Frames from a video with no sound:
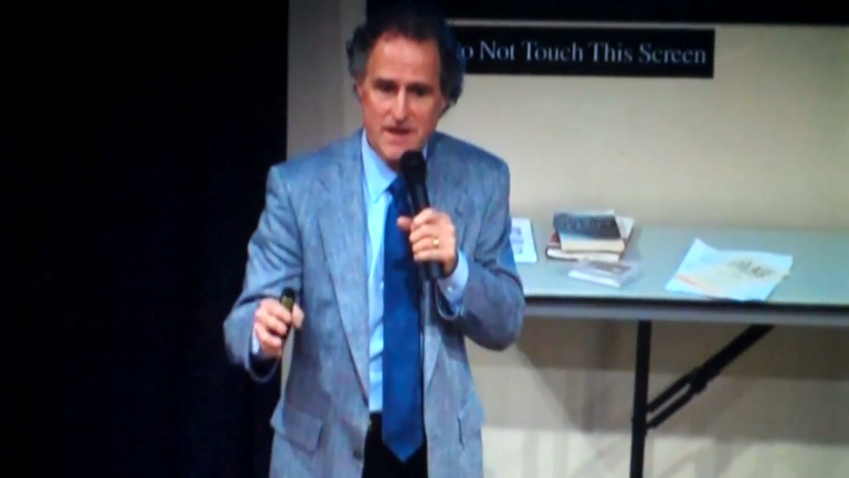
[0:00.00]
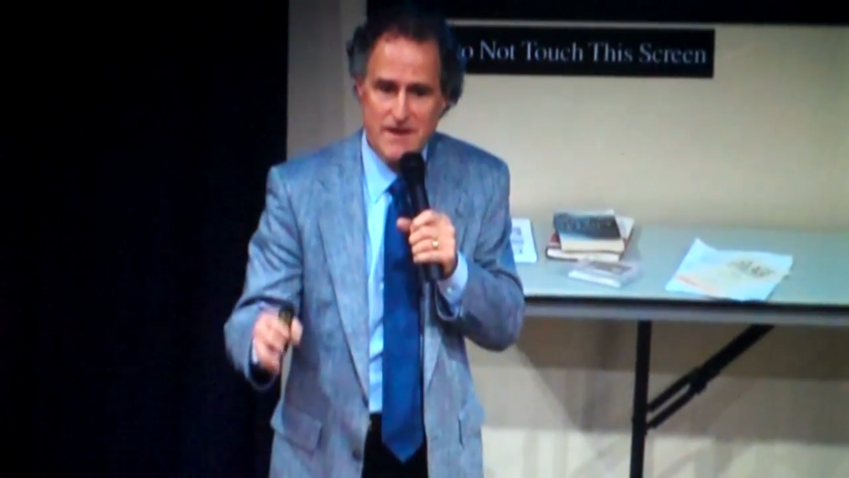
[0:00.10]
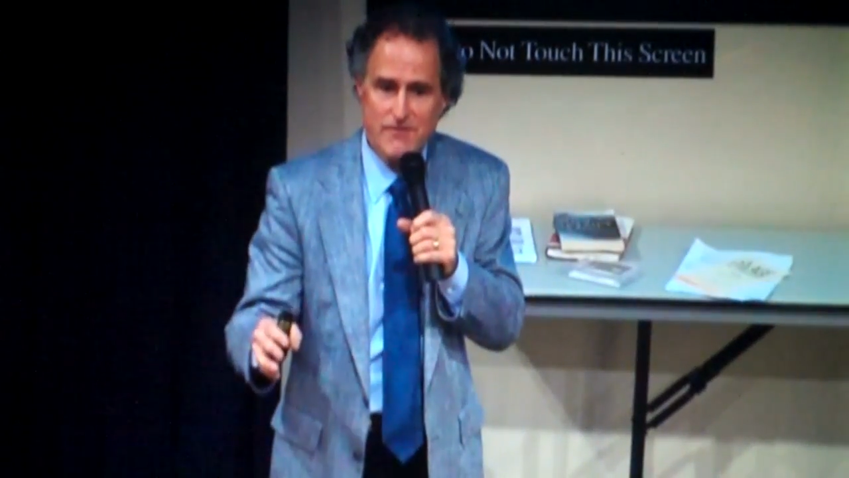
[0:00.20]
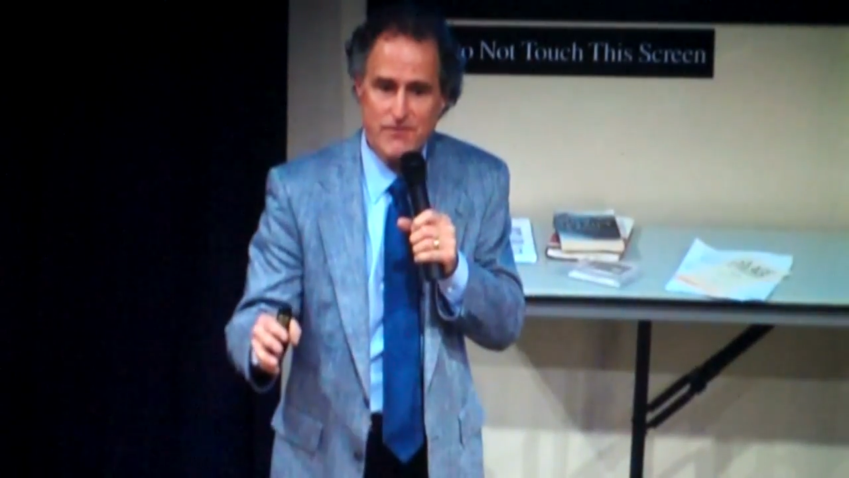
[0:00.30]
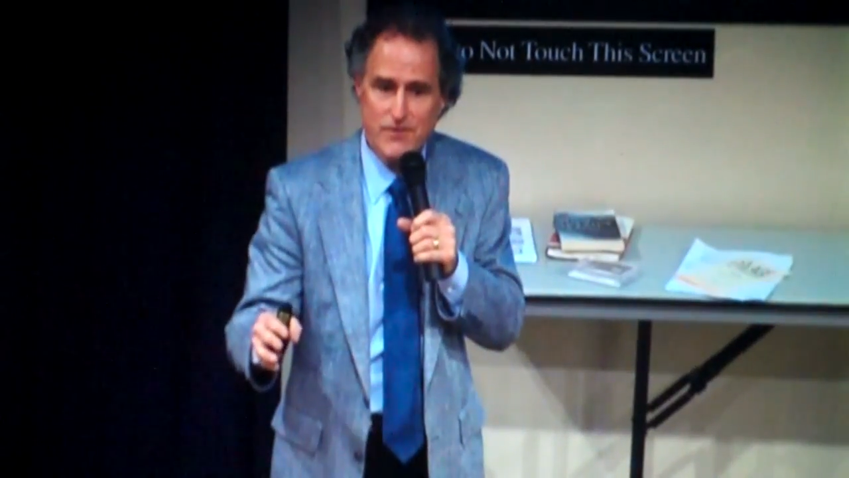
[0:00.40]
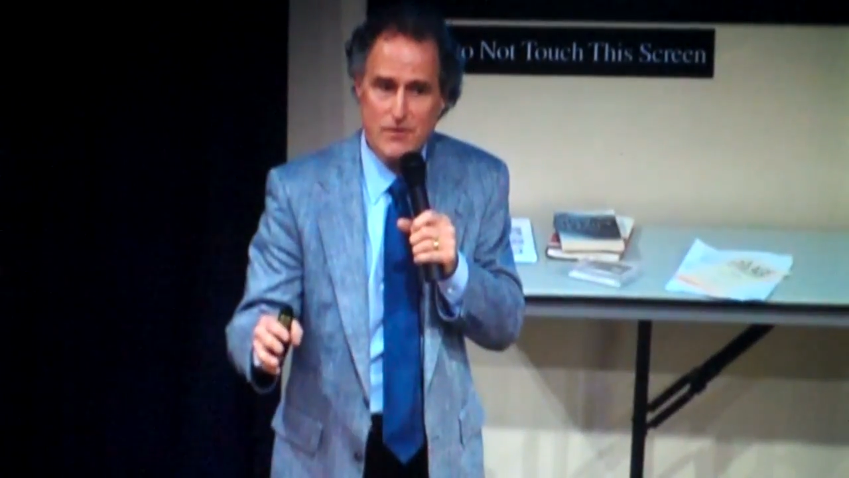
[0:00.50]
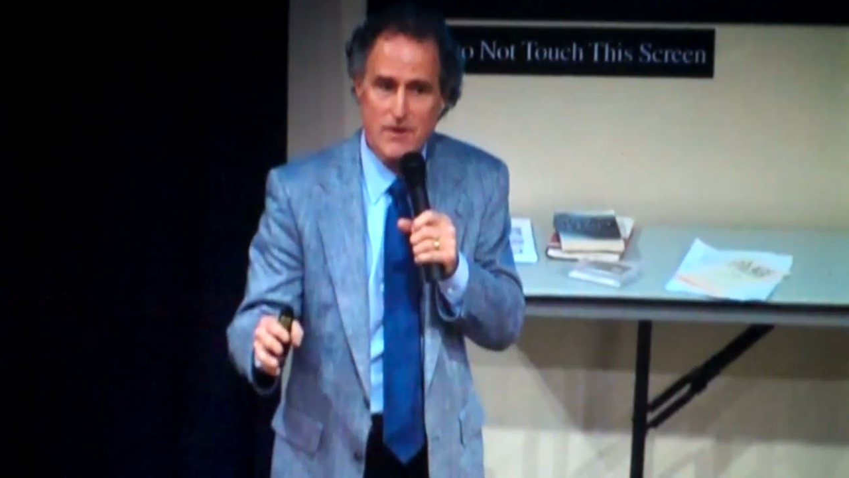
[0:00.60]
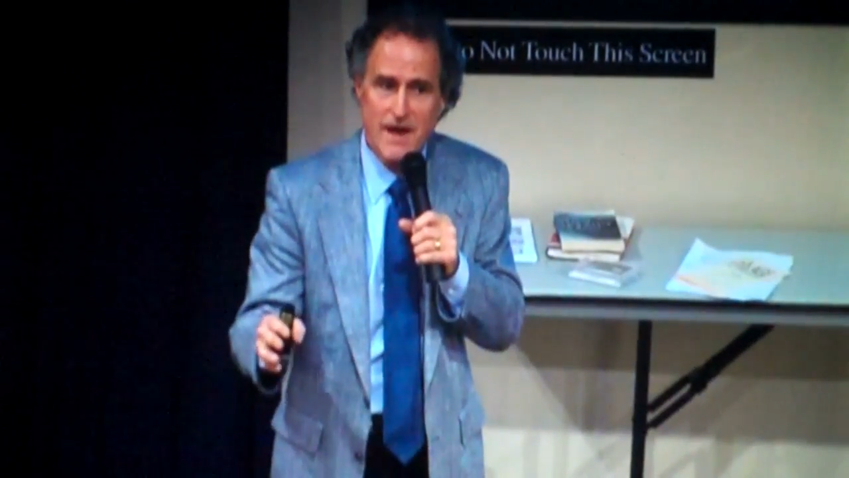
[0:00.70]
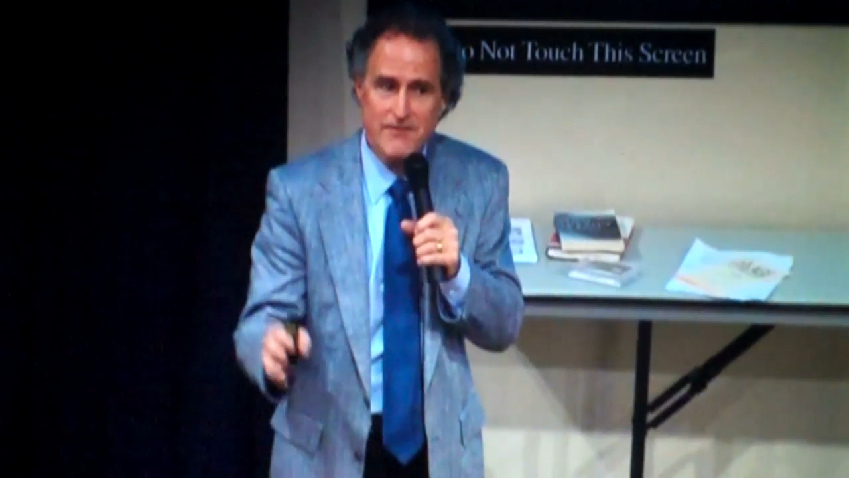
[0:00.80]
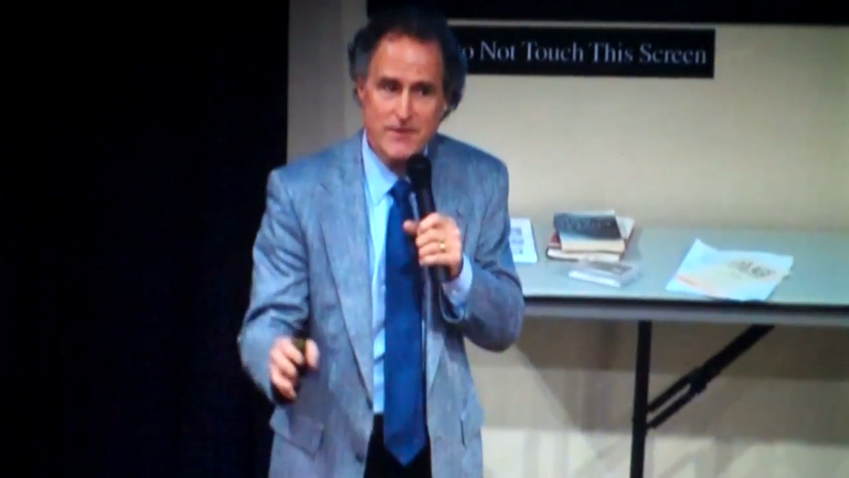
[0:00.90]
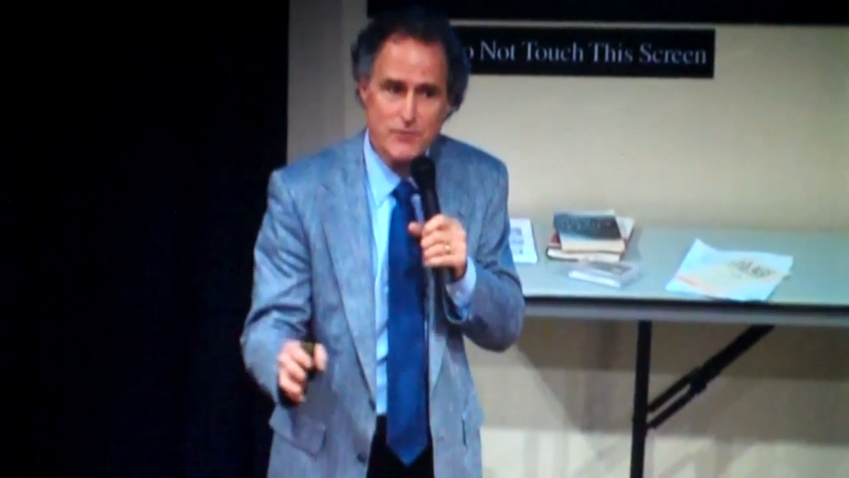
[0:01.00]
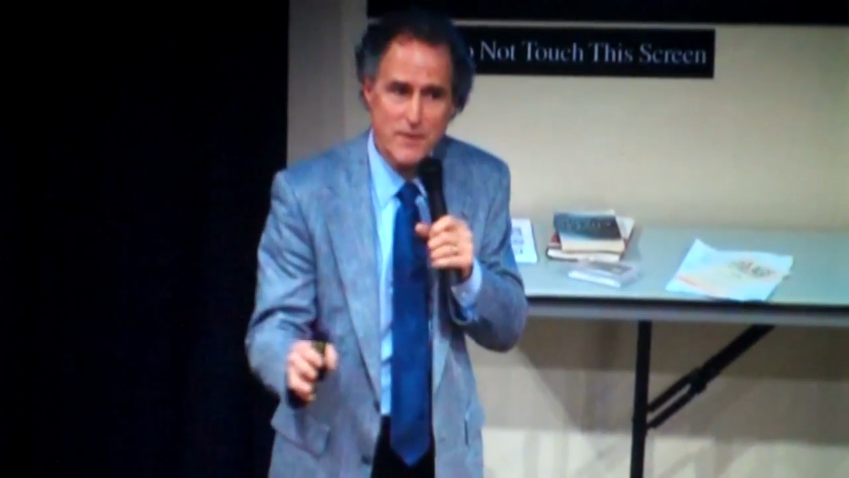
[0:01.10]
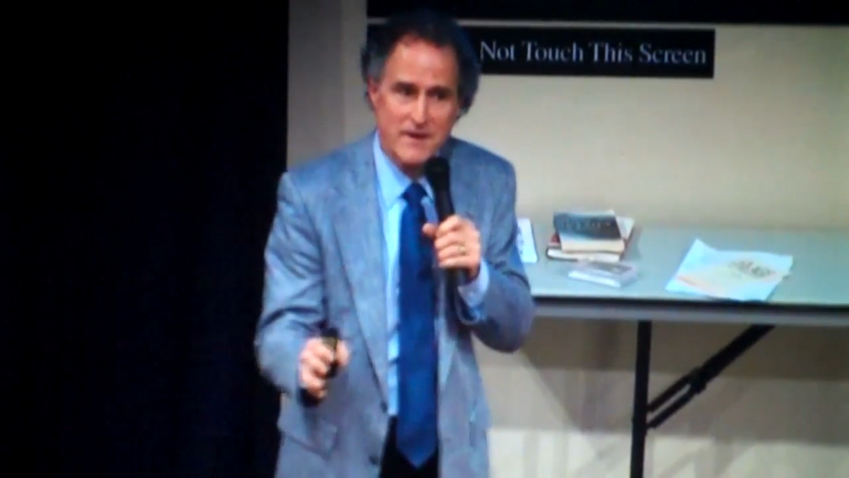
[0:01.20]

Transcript: That if your life